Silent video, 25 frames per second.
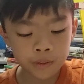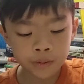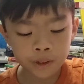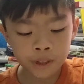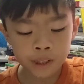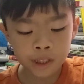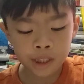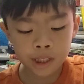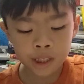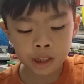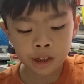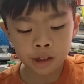You
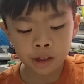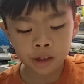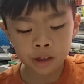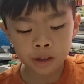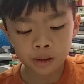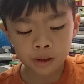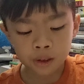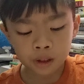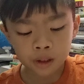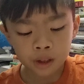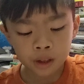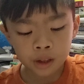want to keep
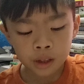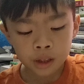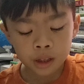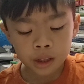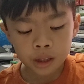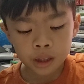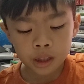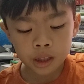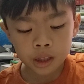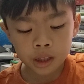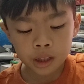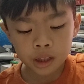
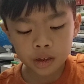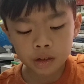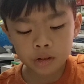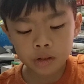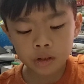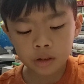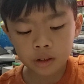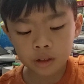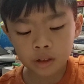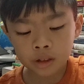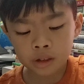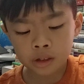get
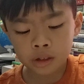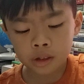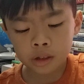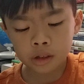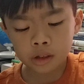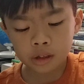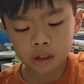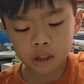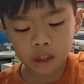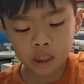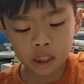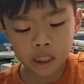
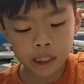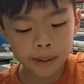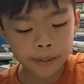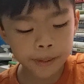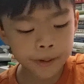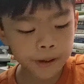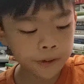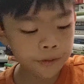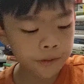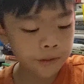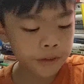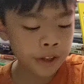into the
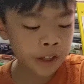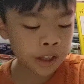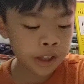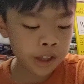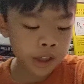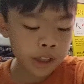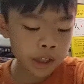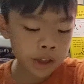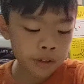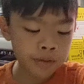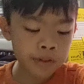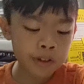habit of
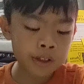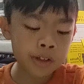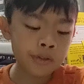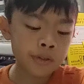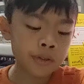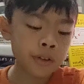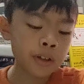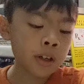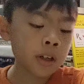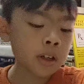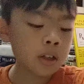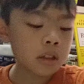feeling that
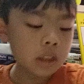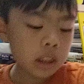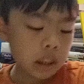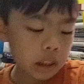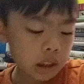whatever